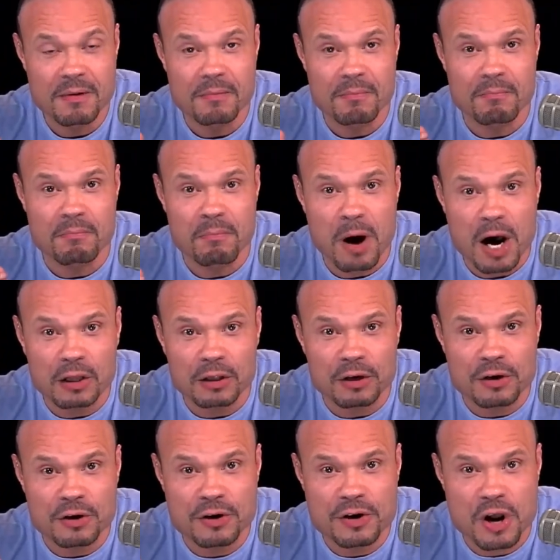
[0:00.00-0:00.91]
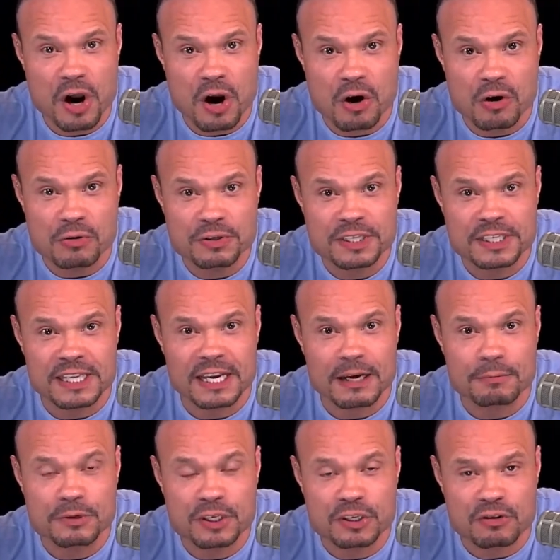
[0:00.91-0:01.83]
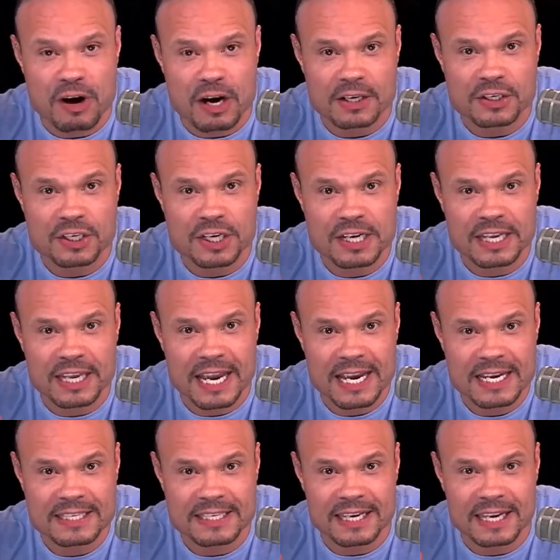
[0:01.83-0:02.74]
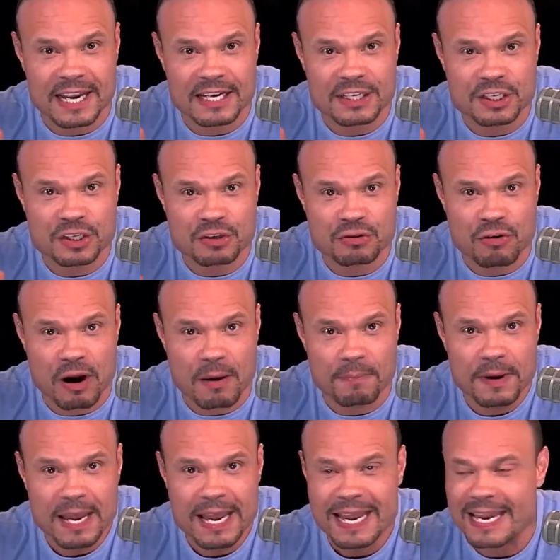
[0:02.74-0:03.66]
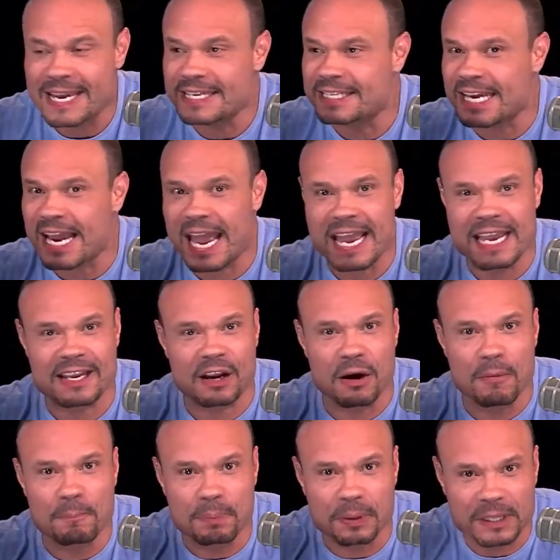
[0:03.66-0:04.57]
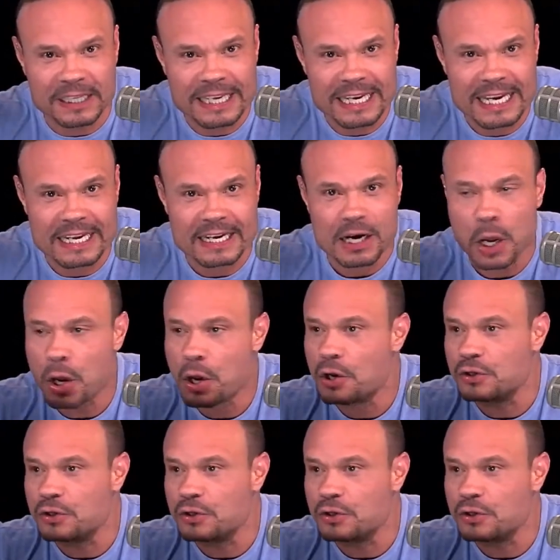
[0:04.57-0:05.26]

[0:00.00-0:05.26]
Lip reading: Mueller knows the obstruction case against Trump is a complete,